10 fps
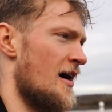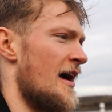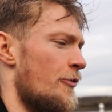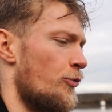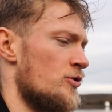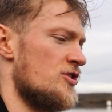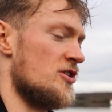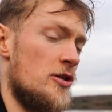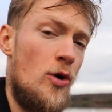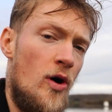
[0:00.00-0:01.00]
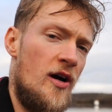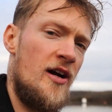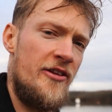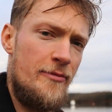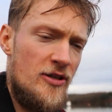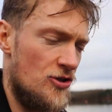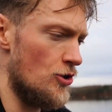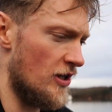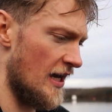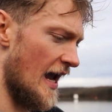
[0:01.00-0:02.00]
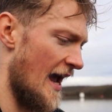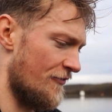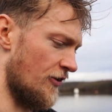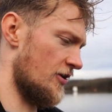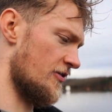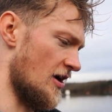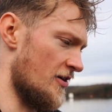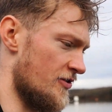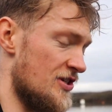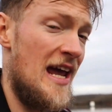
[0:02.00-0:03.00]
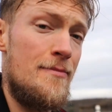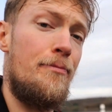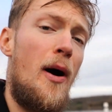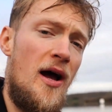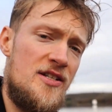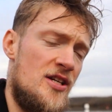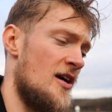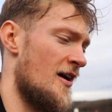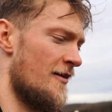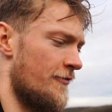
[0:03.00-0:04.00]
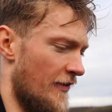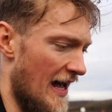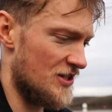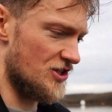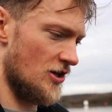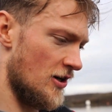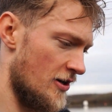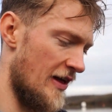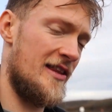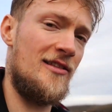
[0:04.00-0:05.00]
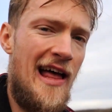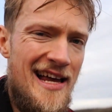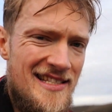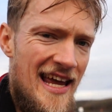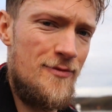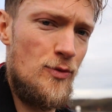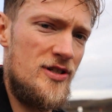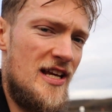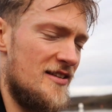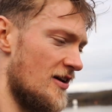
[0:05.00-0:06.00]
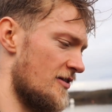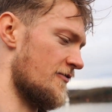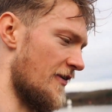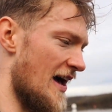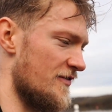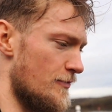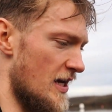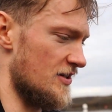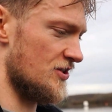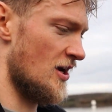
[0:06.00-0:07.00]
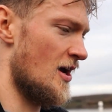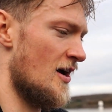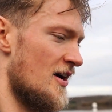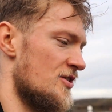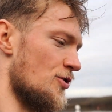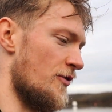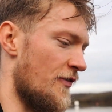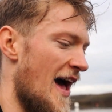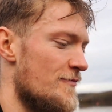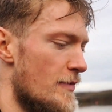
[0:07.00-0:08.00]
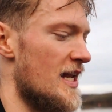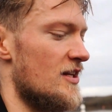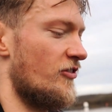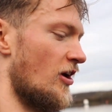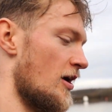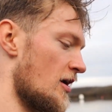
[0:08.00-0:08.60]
it was slower than my 2K effort the other day, but faster than the last time we did the 5 minutes. So the 5 minute